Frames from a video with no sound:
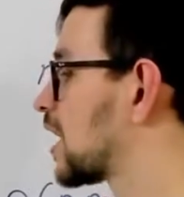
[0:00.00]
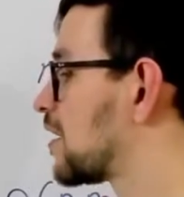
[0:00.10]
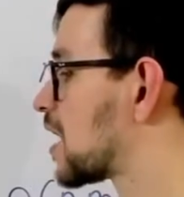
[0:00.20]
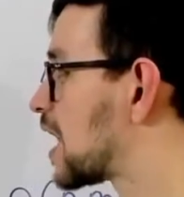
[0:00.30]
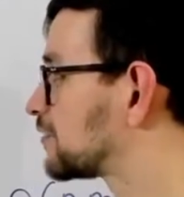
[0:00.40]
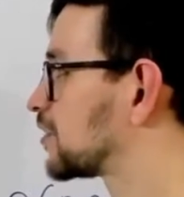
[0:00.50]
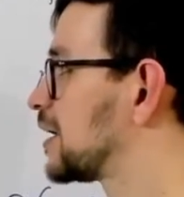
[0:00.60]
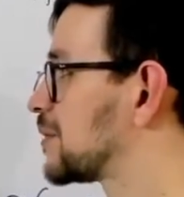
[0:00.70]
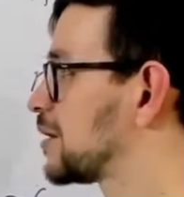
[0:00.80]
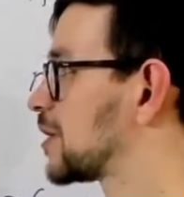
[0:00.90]
after
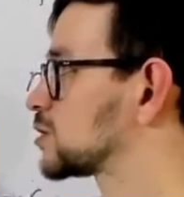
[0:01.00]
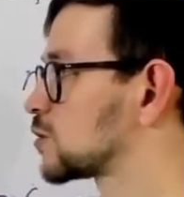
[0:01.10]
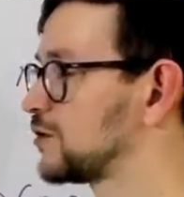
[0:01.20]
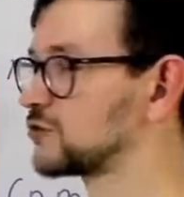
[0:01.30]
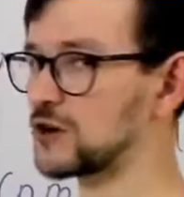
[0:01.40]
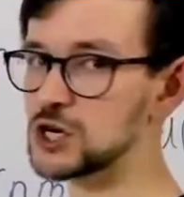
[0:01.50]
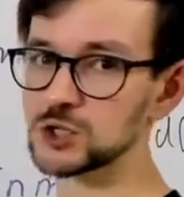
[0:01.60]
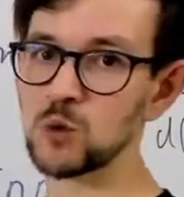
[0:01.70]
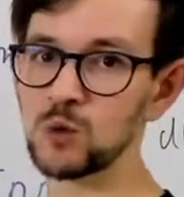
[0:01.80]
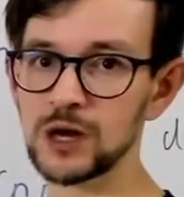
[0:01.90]
n minus 1
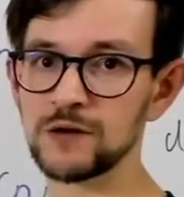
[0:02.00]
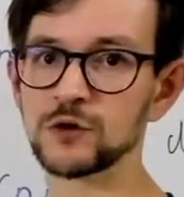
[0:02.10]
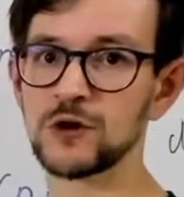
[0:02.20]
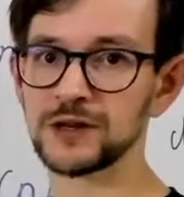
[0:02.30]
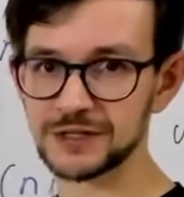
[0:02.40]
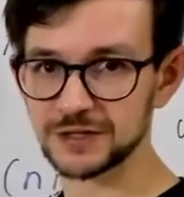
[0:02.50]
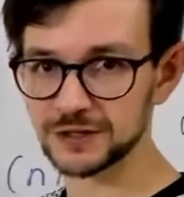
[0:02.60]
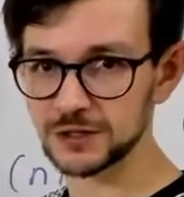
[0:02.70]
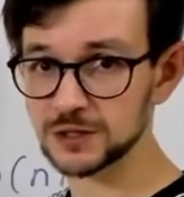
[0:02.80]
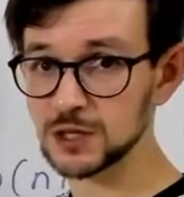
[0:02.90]
iteration, we will have the correct
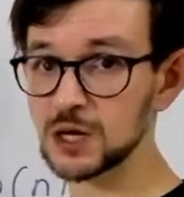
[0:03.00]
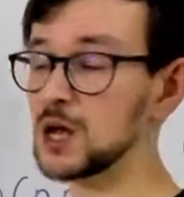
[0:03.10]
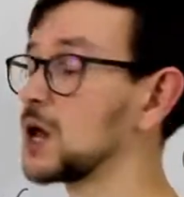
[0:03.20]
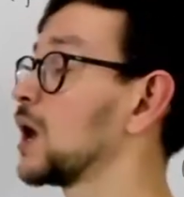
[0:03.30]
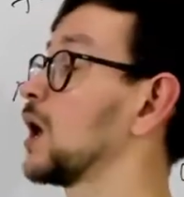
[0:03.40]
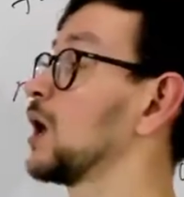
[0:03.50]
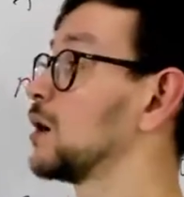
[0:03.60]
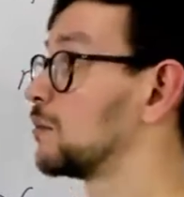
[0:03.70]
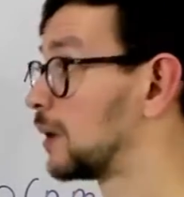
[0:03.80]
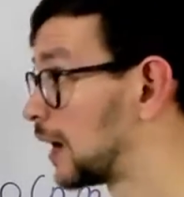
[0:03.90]
distances.
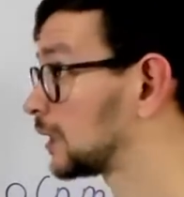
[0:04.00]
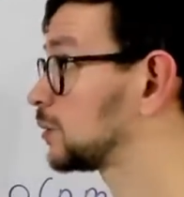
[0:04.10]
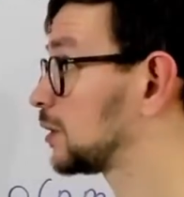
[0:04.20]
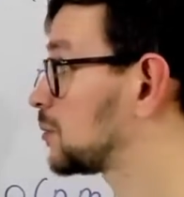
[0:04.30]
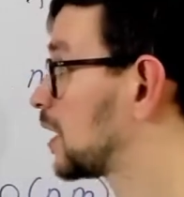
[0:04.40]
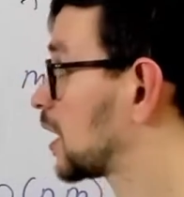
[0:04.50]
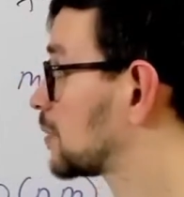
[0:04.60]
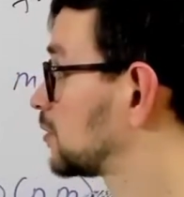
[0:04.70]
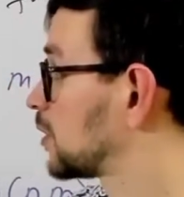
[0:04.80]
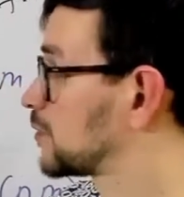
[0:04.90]
But it may
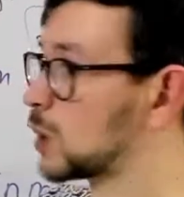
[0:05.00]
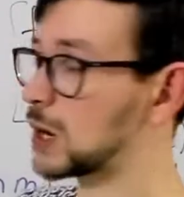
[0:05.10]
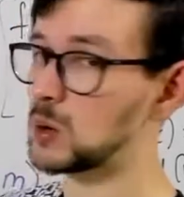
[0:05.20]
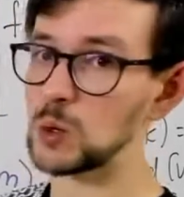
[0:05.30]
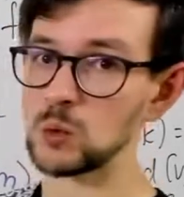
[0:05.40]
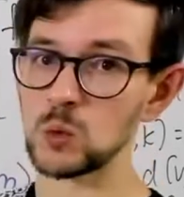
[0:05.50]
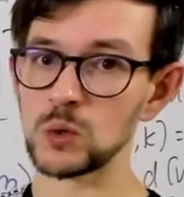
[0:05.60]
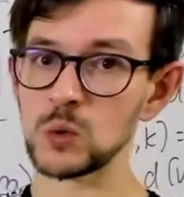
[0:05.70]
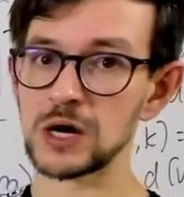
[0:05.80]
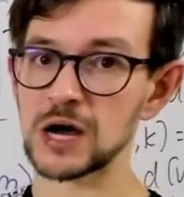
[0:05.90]
happen that
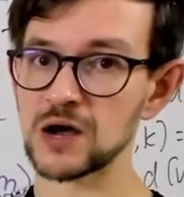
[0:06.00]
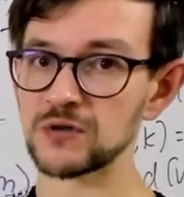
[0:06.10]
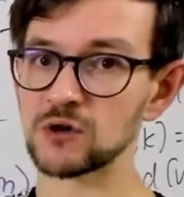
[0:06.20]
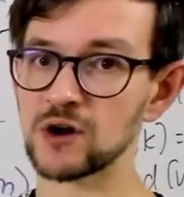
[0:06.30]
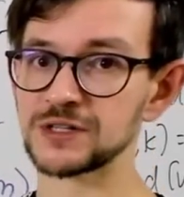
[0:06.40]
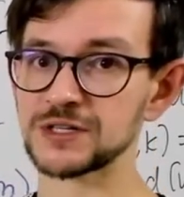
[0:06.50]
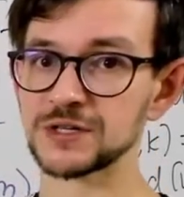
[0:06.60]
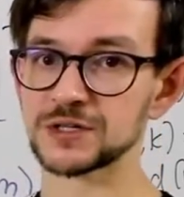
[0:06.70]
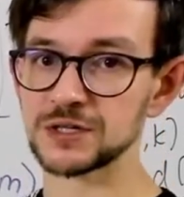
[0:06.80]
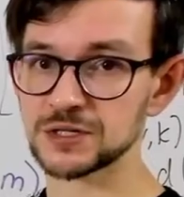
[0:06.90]
we have the correct
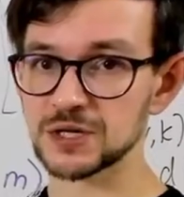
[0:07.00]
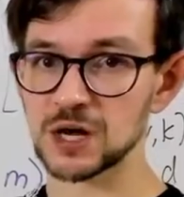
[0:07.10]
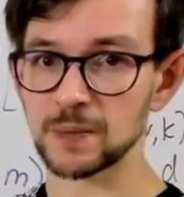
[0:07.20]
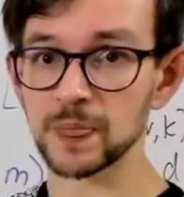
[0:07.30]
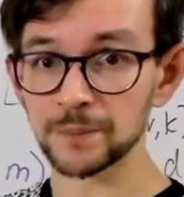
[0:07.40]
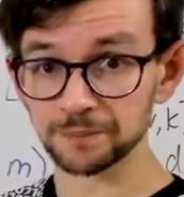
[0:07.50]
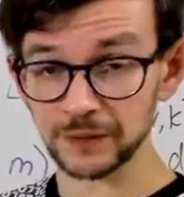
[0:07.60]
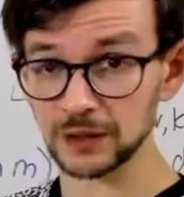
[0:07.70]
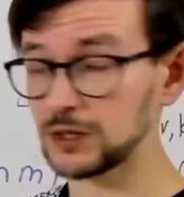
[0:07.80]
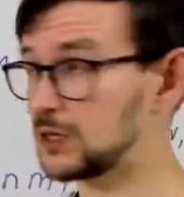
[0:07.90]
distances
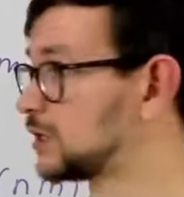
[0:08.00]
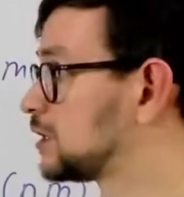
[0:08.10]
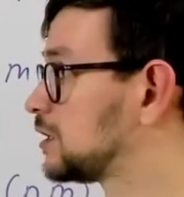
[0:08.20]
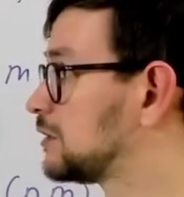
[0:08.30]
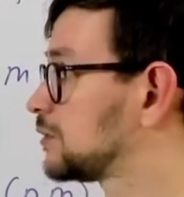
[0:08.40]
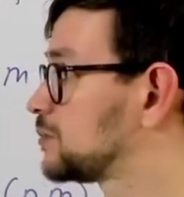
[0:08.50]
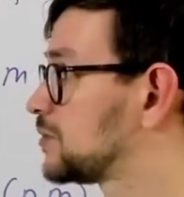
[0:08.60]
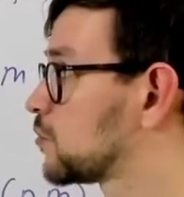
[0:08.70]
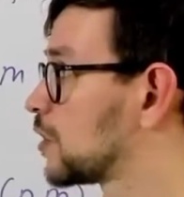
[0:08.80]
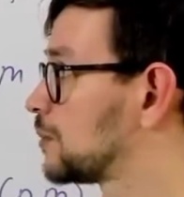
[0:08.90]
even
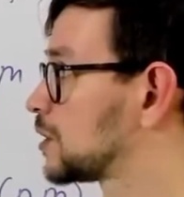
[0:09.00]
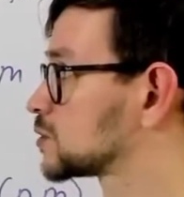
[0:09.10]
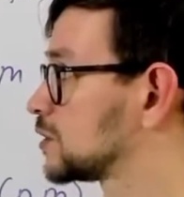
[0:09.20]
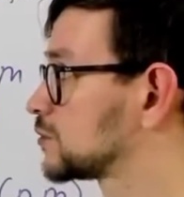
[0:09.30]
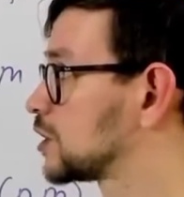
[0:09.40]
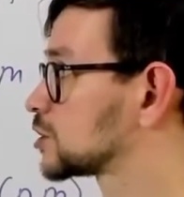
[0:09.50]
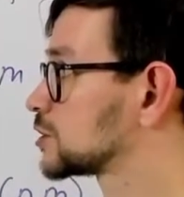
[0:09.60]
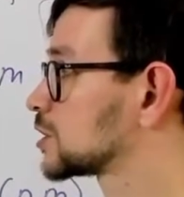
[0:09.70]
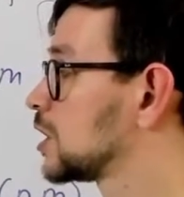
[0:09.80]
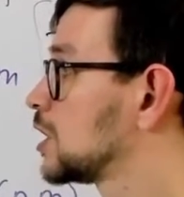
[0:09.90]
before n minus 1
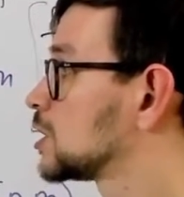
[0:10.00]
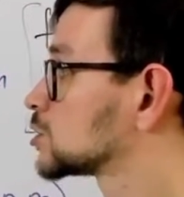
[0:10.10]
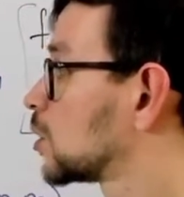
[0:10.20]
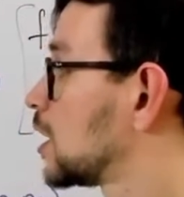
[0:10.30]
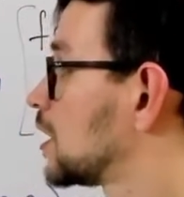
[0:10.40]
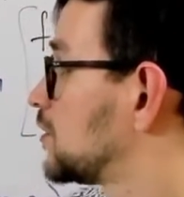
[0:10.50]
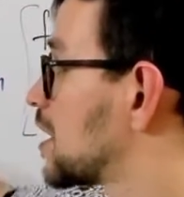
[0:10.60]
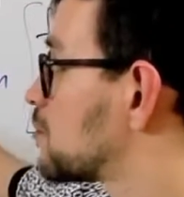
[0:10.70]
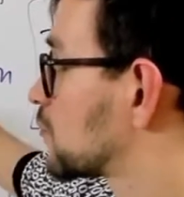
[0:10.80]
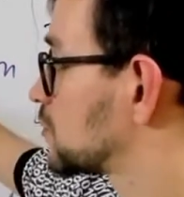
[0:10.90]
iterations. So the
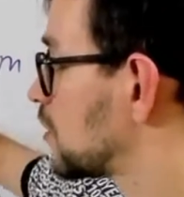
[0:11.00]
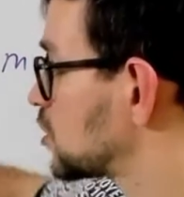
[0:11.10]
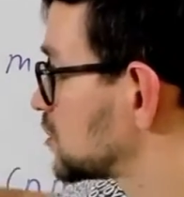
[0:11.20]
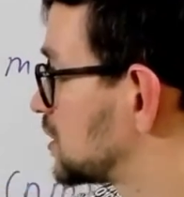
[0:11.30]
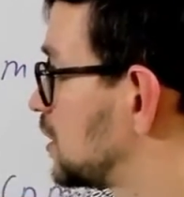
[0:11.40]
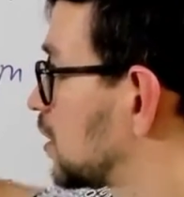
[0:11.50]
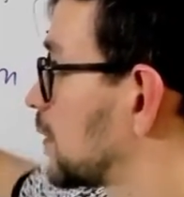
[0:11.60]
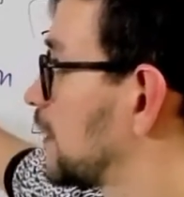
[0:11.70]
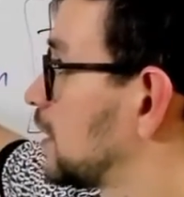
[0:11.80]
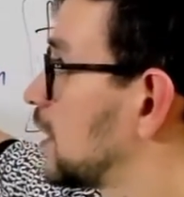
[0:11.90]
number of iterations
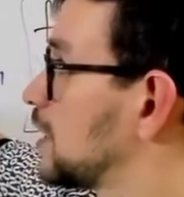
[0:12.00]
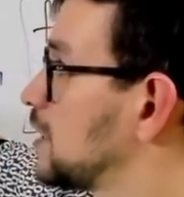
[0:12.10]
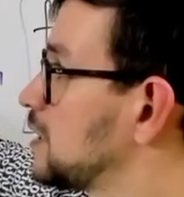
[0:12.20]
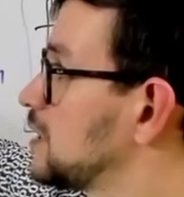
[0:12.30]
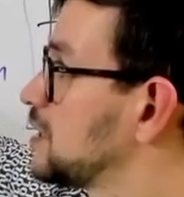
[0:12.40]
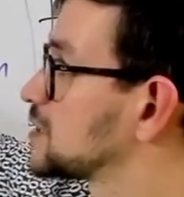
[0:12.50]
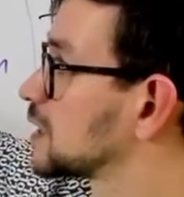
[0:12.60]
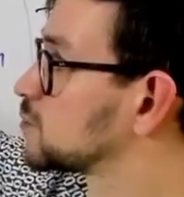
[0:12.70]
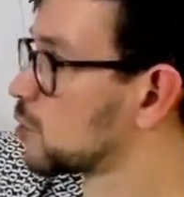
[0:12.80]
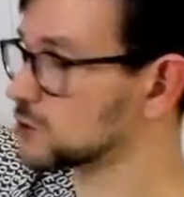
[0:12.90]
here is
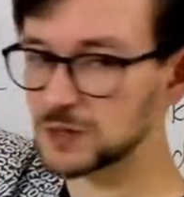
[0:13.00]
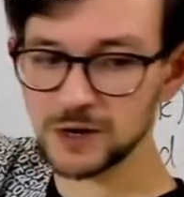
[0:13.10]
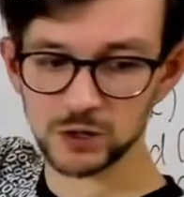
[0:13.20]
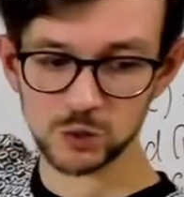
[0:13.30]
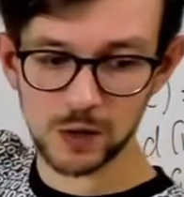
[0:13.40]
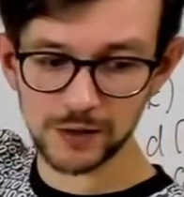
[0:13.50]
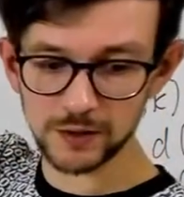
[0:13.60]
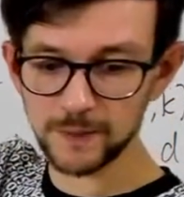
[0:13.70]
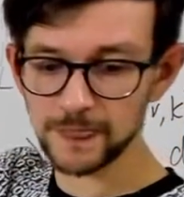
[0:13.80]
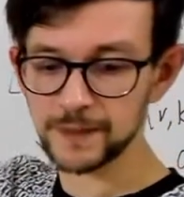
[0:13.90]
at most n minus
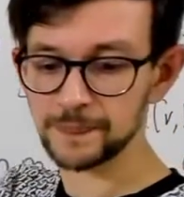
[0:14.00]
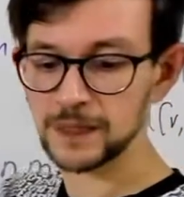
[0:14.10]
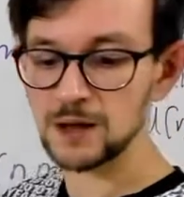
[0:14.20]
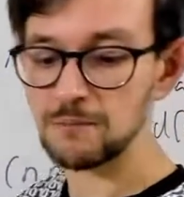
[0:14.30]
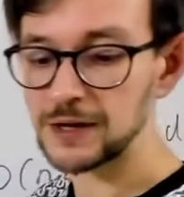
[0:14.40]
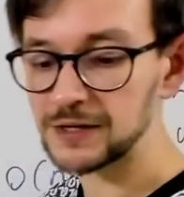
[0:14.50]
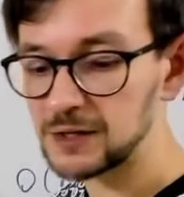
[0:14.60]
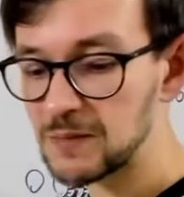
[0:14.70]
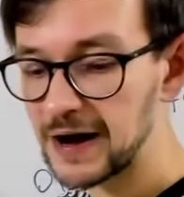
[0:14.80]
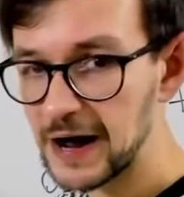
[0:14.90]
1, but
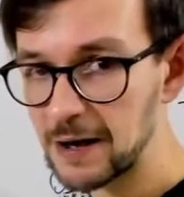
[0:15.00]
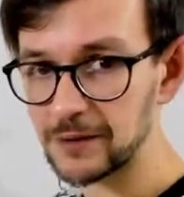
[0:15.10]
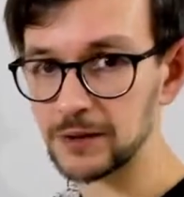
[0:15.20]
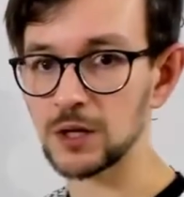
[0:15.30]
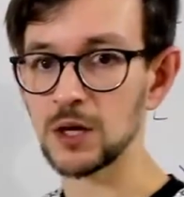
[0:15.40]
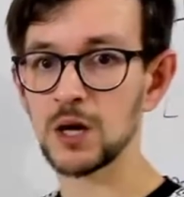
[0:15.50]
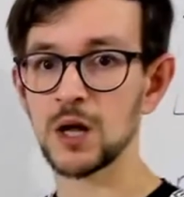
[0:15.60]
it may happen